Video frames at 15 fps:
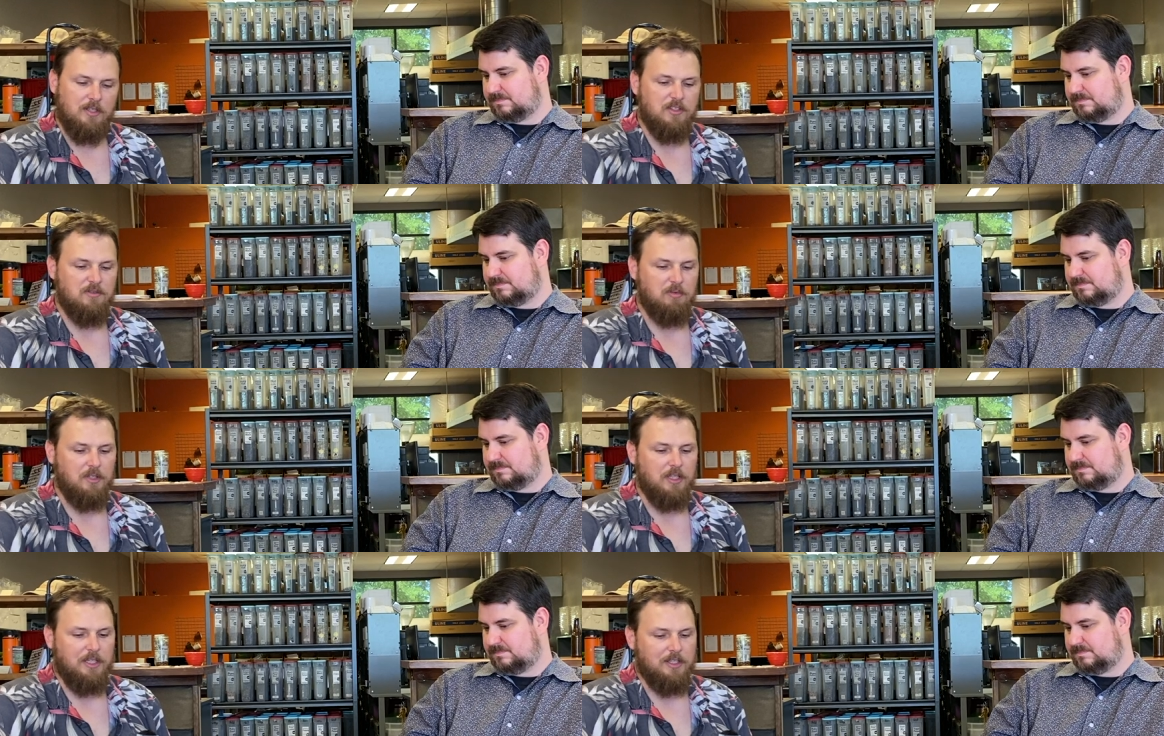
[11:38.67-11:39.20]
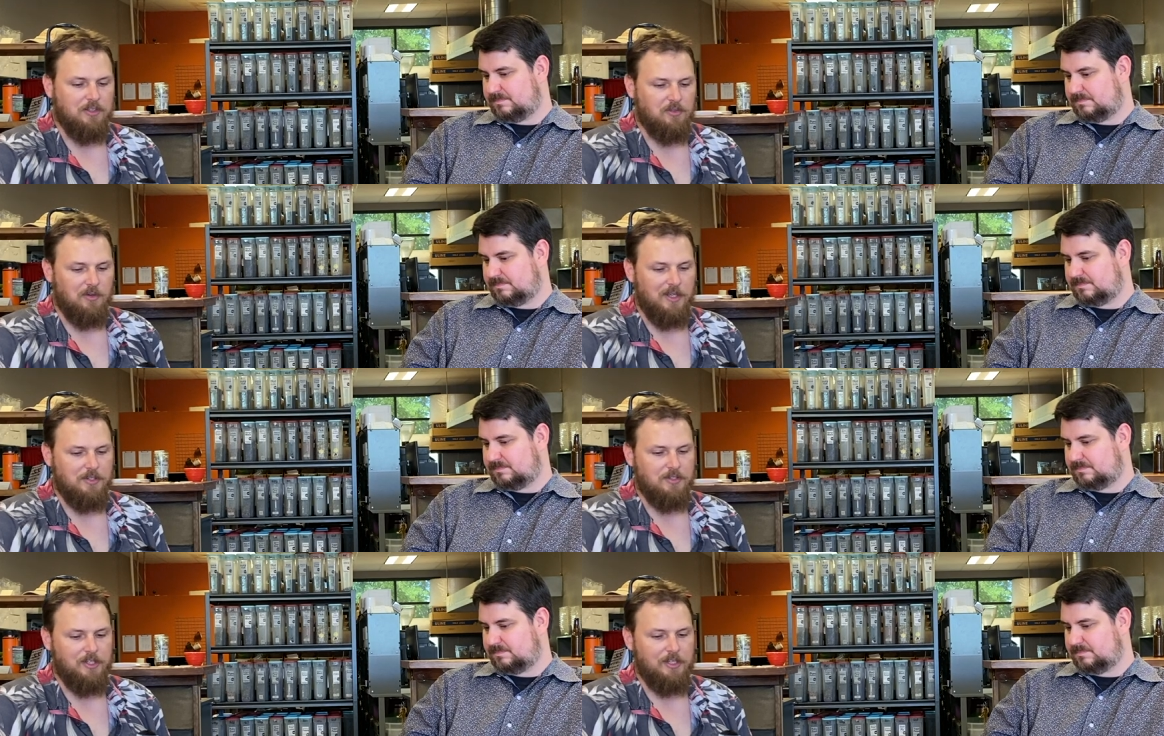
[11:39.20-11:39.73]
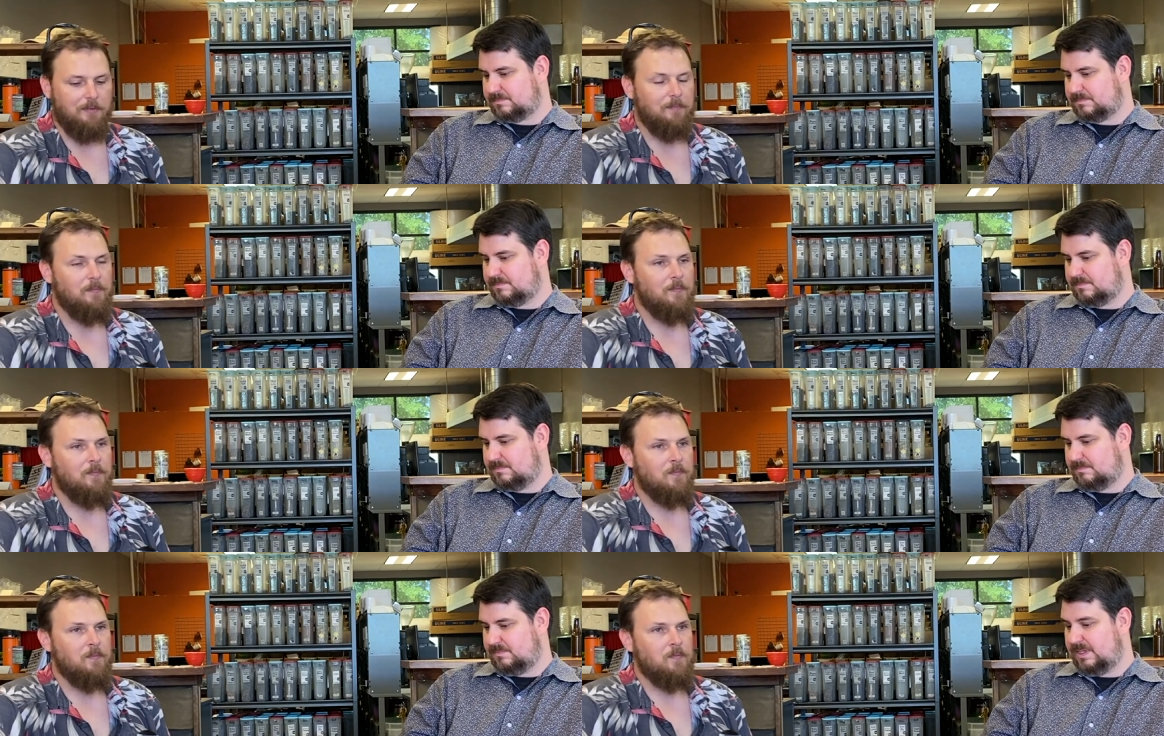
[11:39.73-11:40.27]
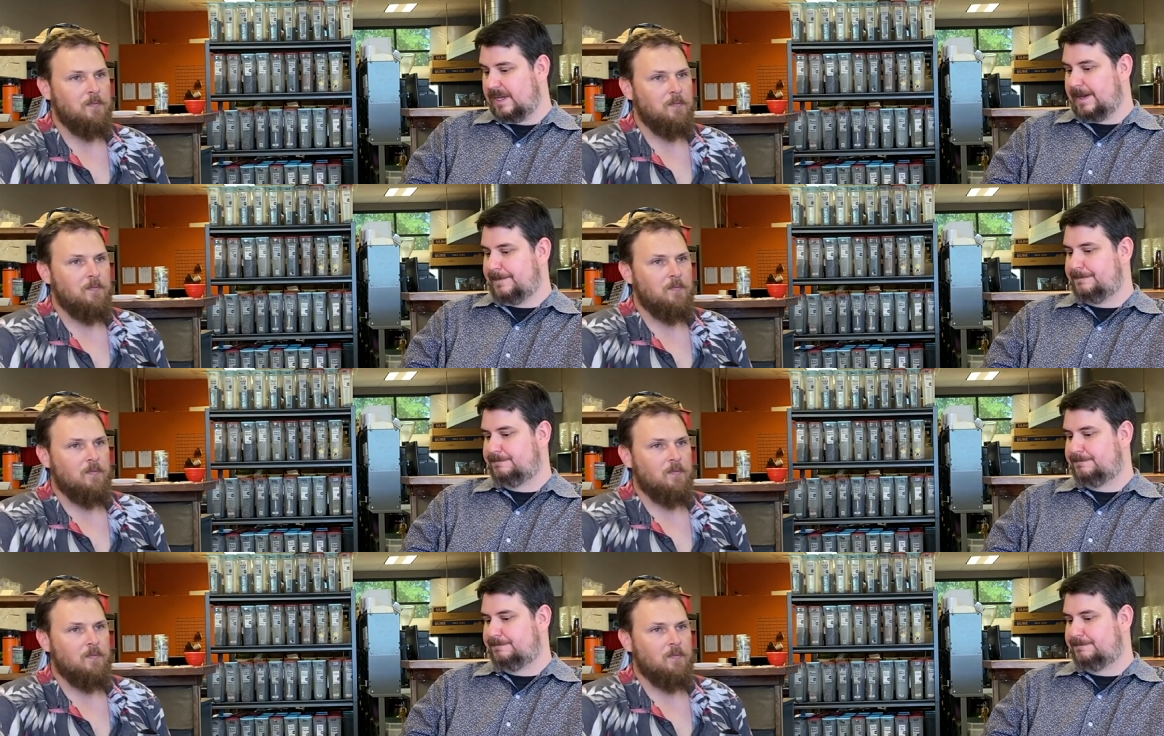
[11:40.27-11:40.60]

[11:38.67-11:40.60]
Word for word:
Speaker 1: It's really interesting. Yeah.